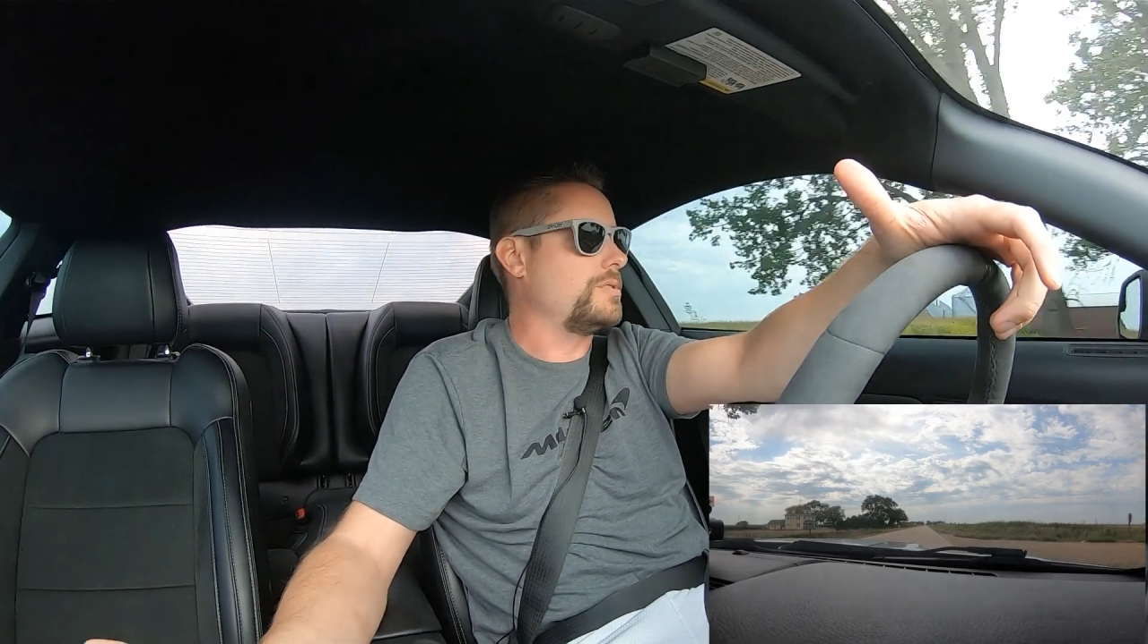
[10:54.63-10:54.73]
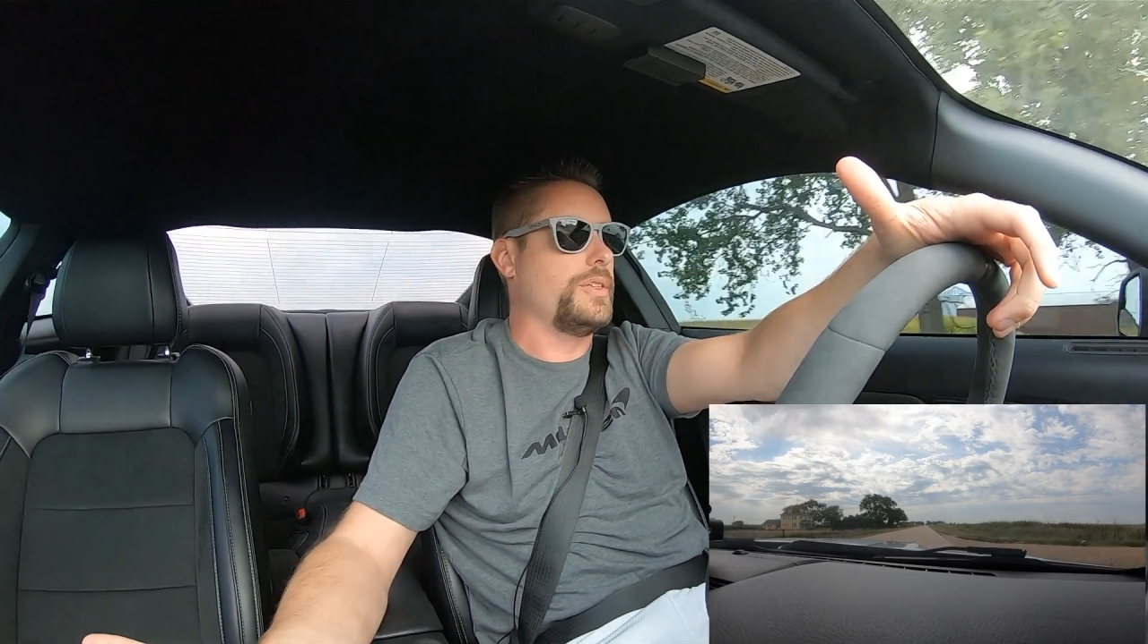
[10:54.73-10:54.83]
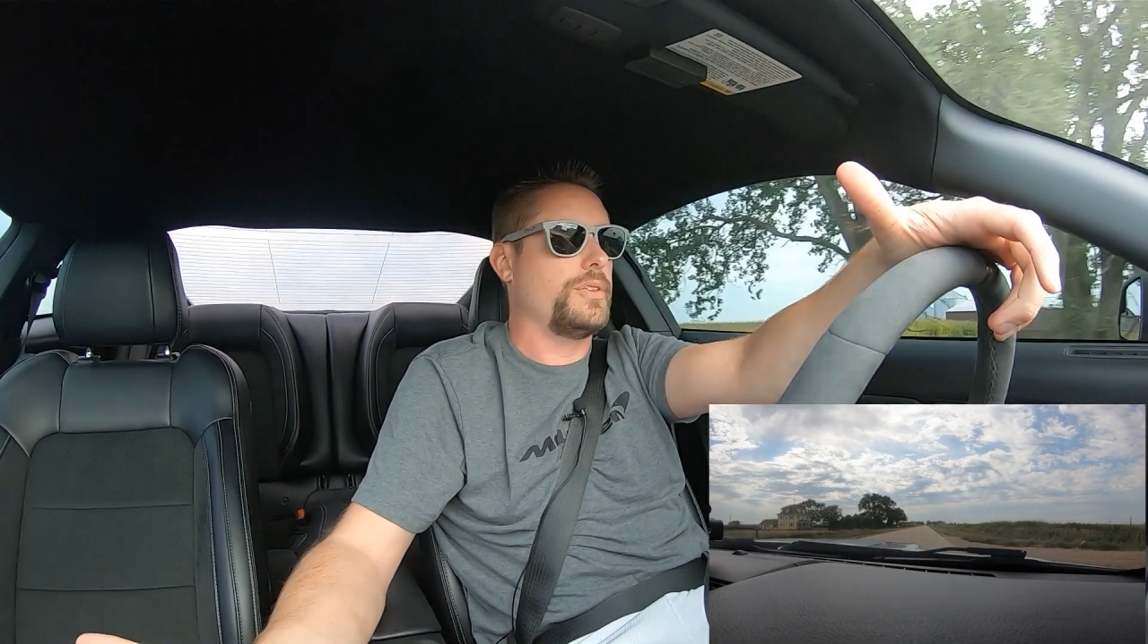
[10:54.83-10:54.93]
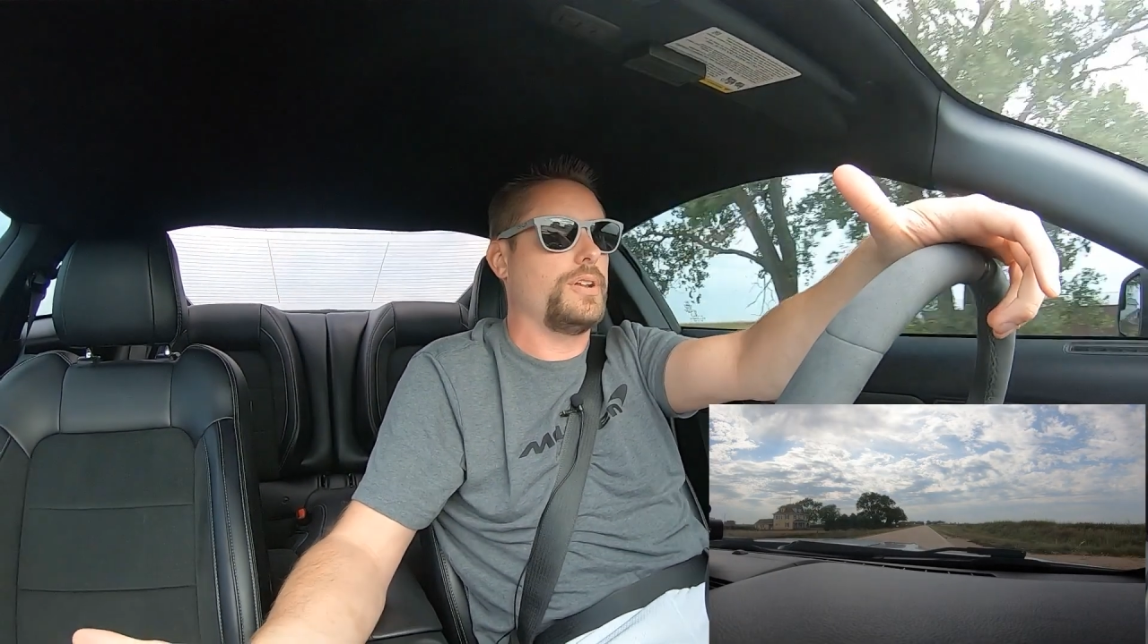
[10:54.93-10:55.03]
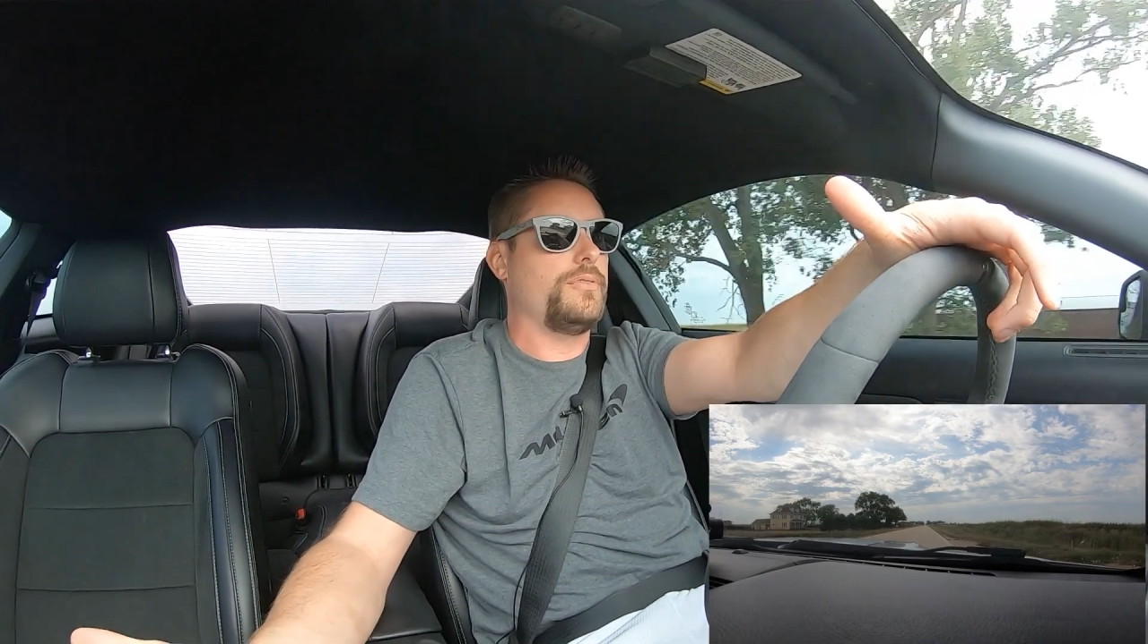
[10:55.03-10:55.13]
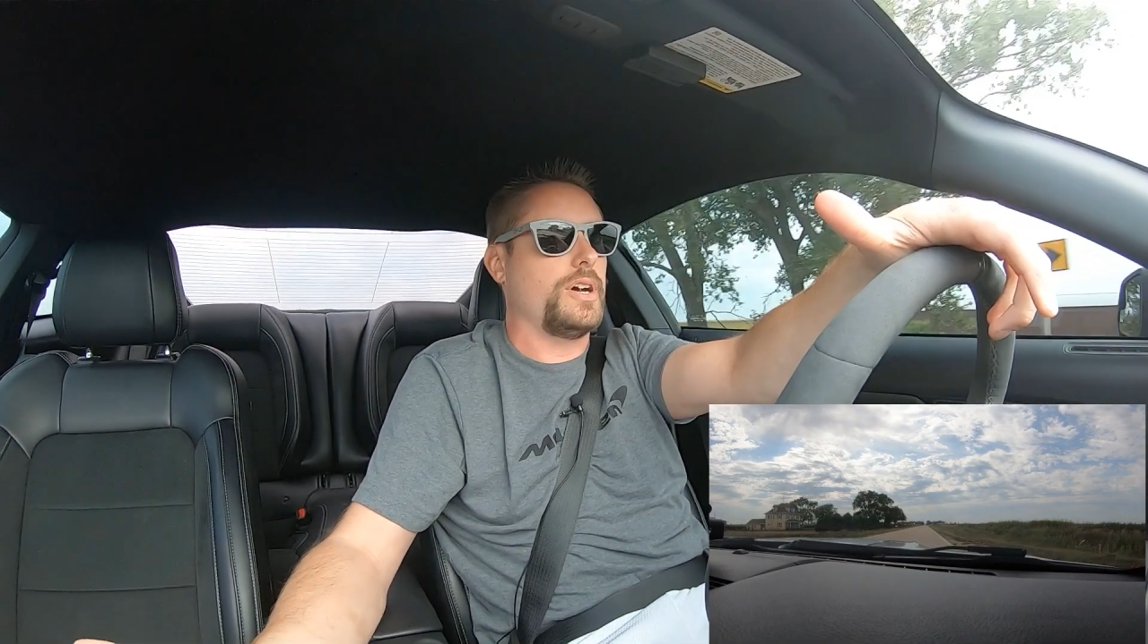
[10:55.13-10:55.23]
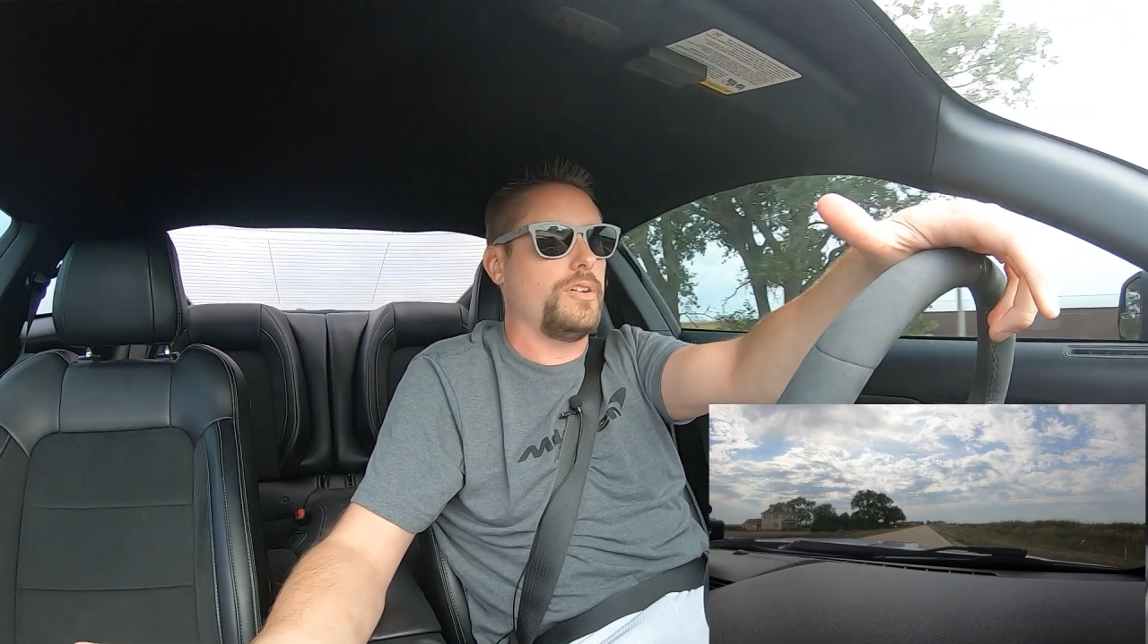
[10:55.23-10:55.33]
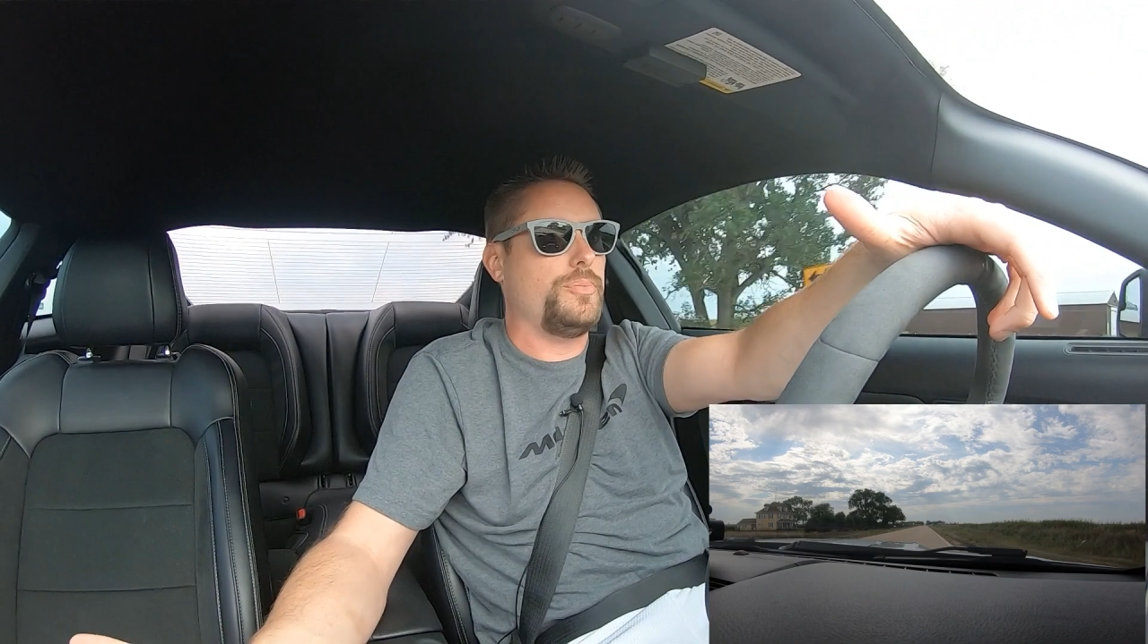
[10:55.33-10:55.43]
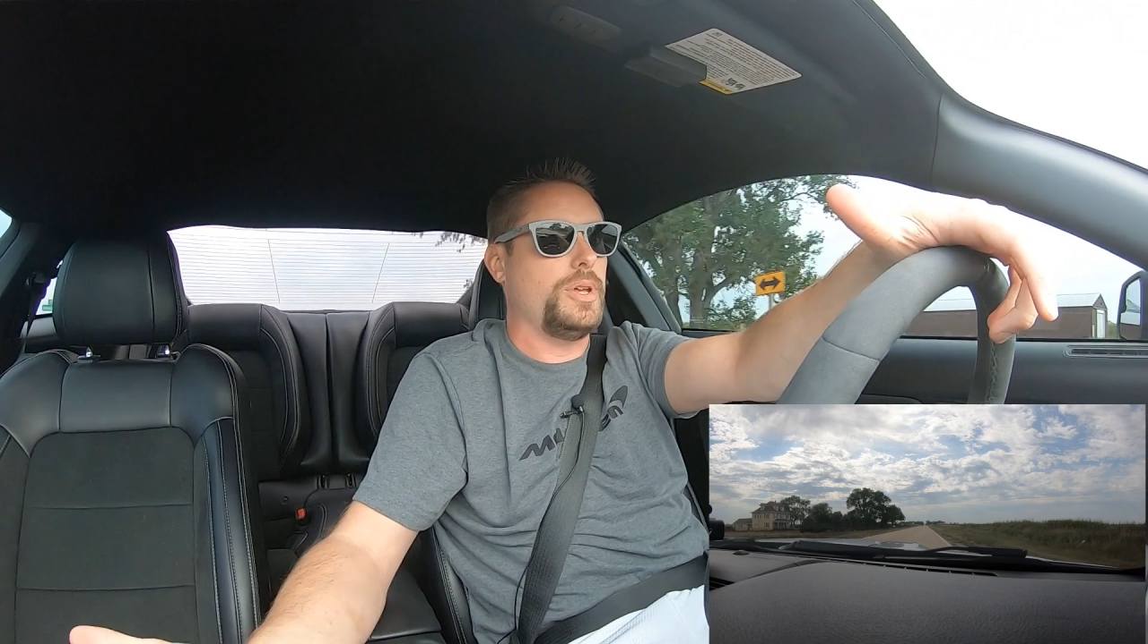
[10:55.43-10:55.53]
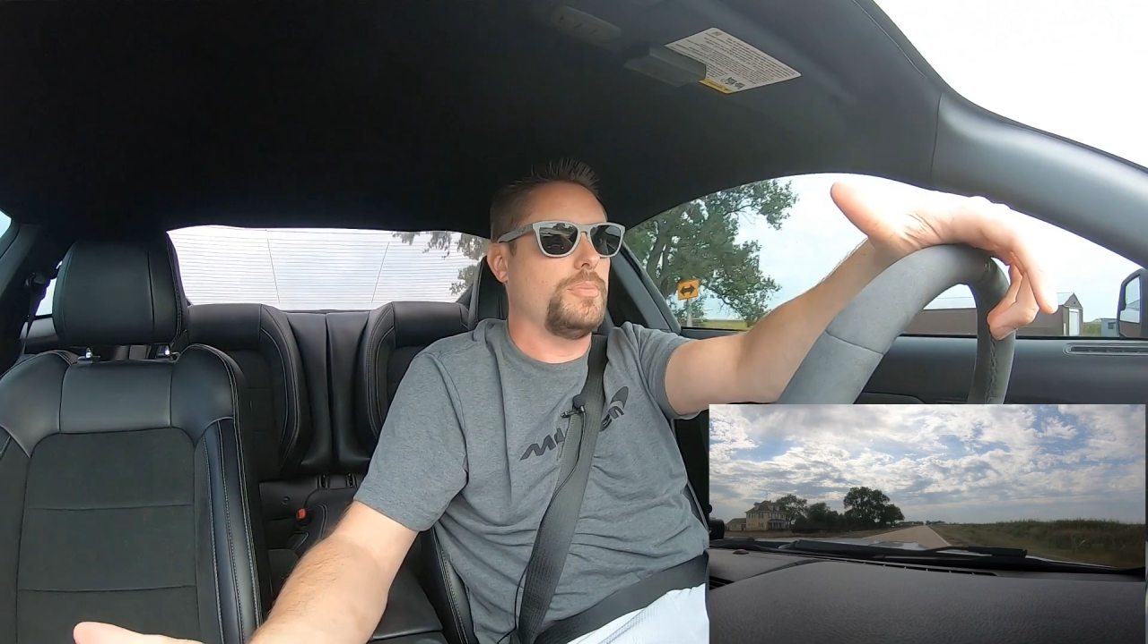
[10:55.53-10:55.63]

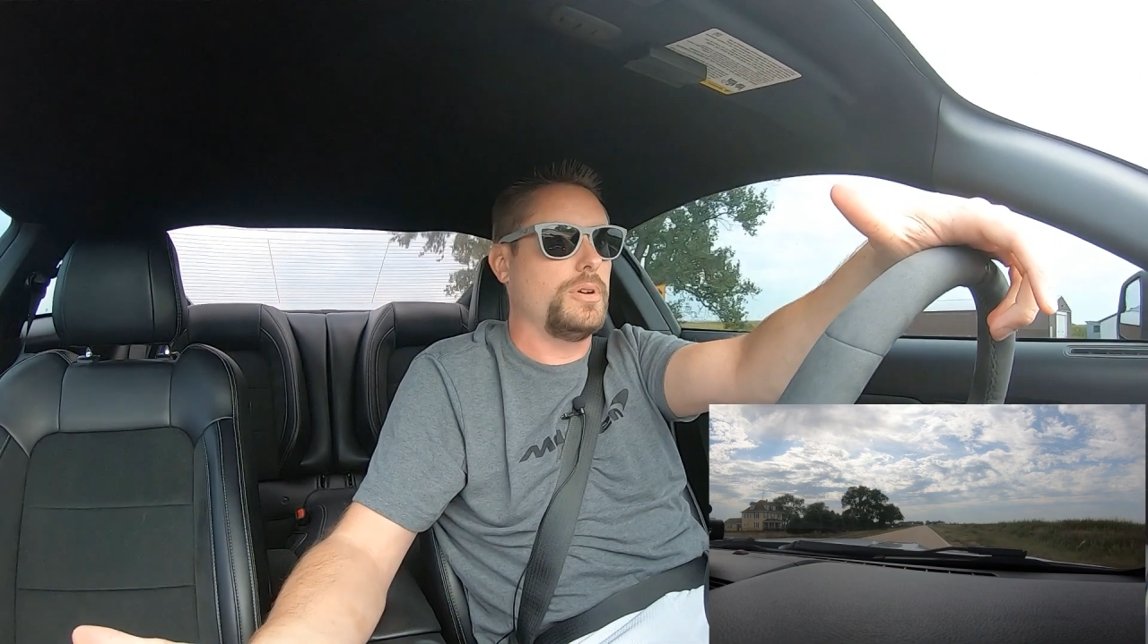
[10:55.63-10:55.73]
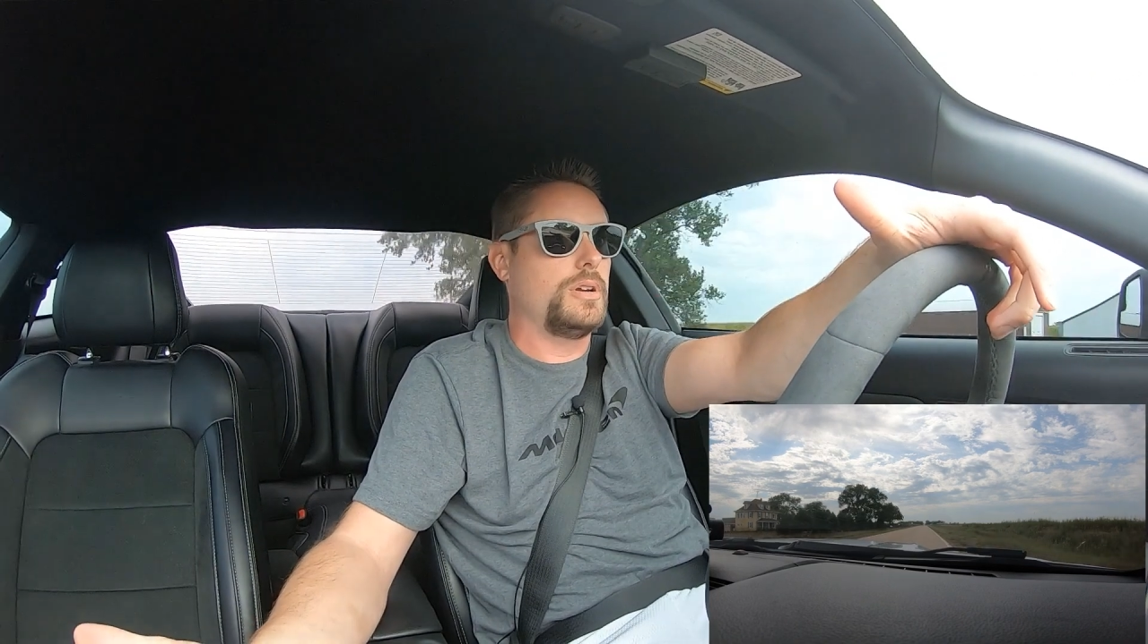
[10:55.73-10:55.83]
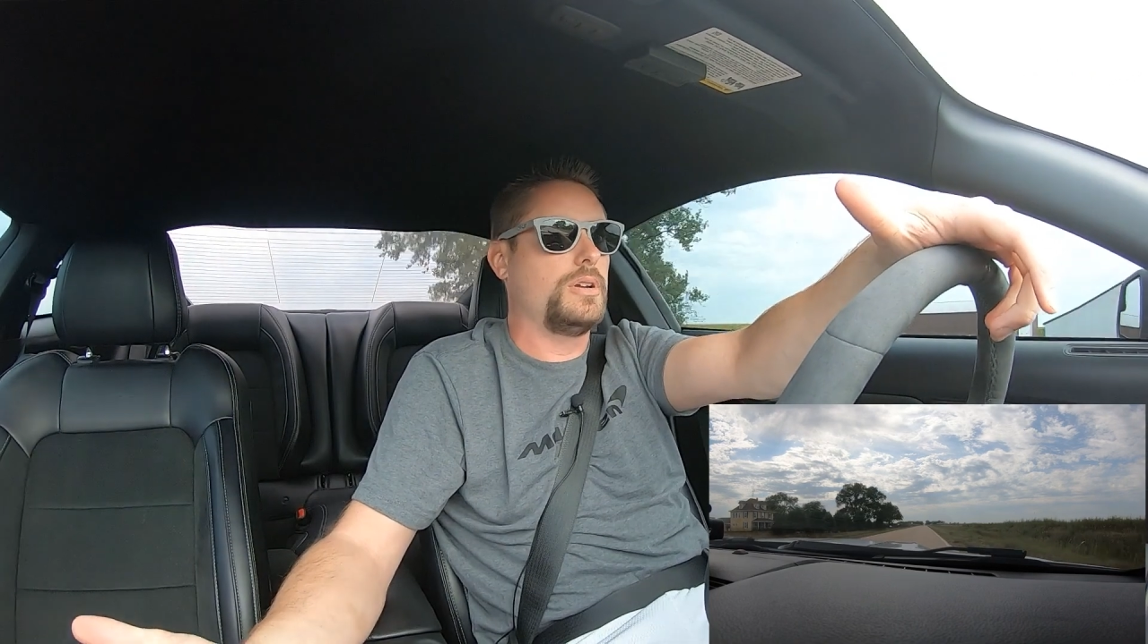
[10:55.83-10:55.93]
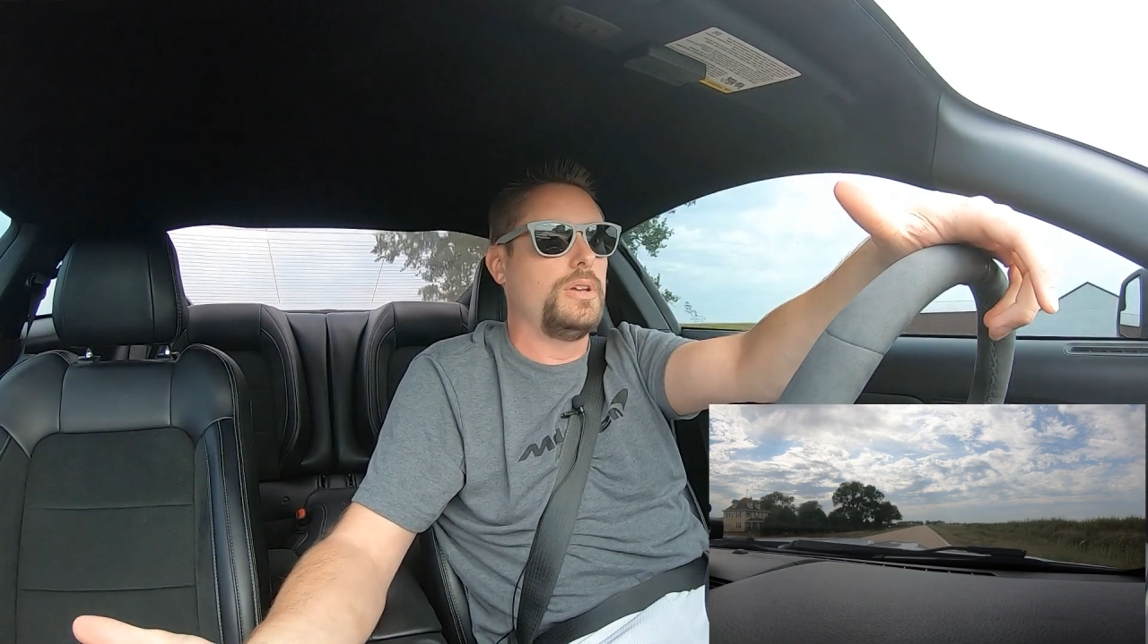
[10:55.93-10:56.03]
335 Beamer,